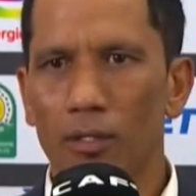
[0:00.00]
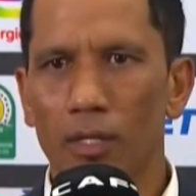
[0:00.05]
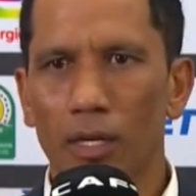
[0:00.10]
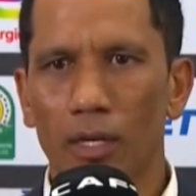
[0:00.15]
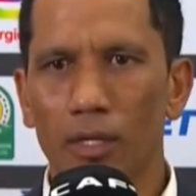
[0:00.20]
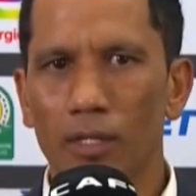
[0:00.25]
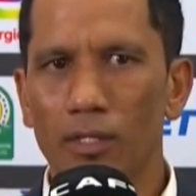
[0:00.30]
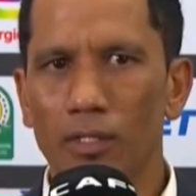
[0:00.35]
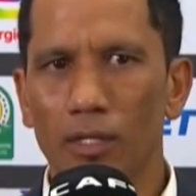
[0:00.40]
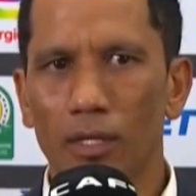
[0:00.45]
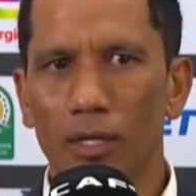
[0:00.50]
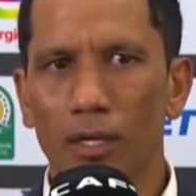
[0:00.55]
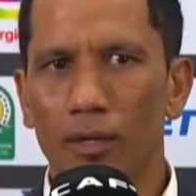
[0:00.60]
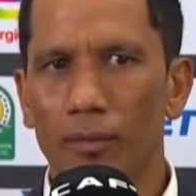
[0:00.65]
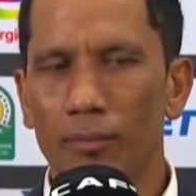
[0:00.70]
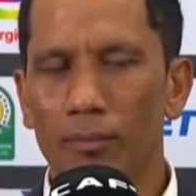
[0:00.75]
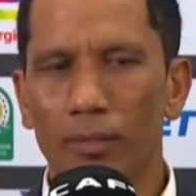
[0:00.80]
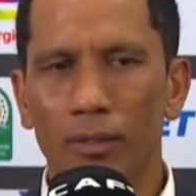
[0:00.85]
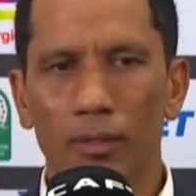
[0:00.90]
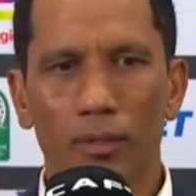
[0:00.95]
Dar es
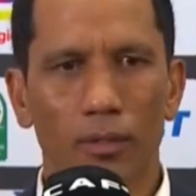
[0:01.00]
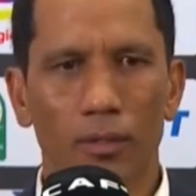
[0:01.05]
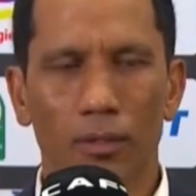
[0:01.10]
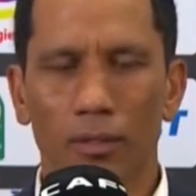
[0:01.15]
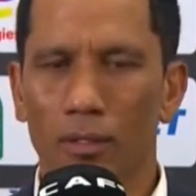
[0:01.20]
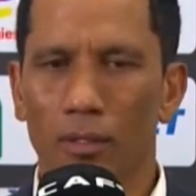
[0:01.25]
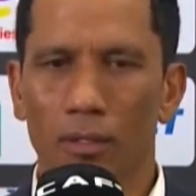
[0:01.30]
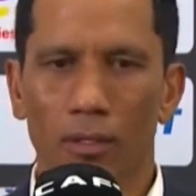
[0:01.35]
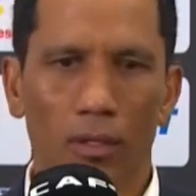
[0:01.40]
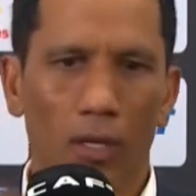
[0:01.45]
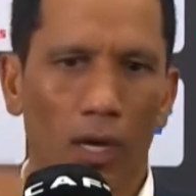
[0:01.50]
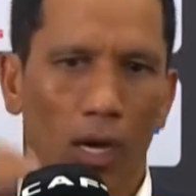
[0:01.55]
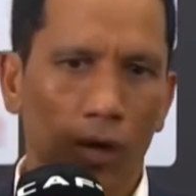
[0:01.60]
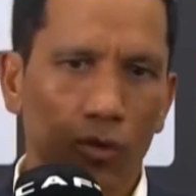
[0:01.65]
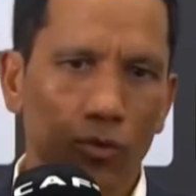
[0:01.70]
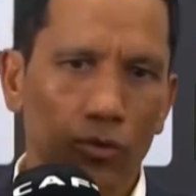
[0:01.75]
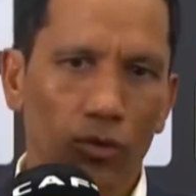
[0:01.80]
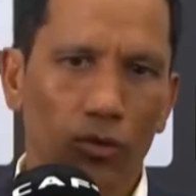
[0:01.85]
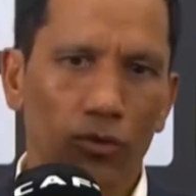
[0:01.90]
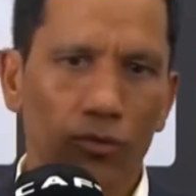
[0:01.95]
Salaam,
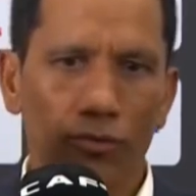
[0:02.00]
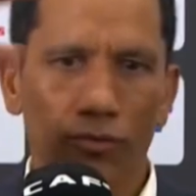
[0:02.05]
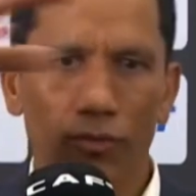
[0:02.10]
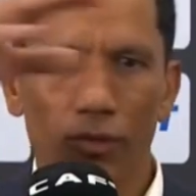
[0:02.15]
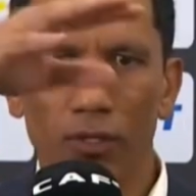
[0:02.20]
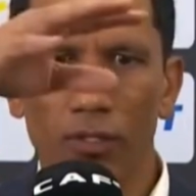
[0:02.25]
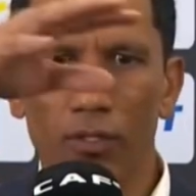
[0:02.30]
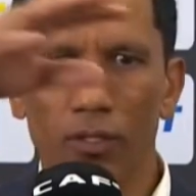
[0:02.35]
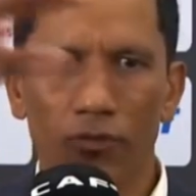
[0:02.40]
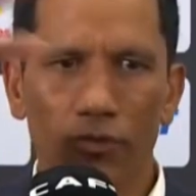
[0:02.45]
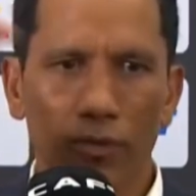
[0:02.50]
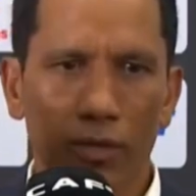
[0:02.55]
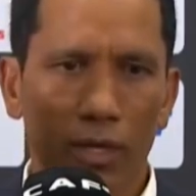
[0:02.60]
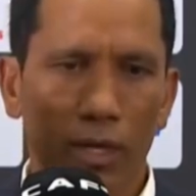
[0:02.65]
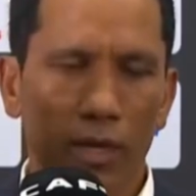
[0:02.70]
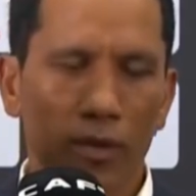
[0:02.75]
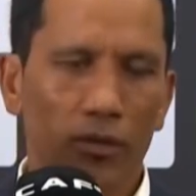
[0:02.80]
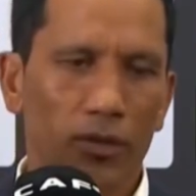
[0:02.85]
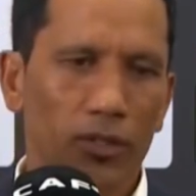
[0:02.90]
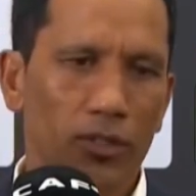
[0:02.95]
out of
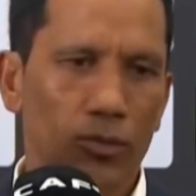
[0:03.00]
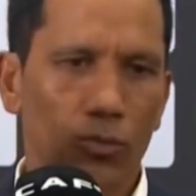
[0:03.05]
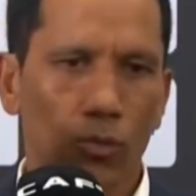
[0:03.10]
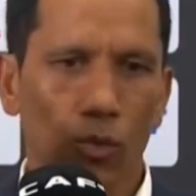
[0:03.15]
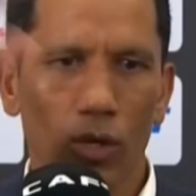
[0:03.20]
different areas,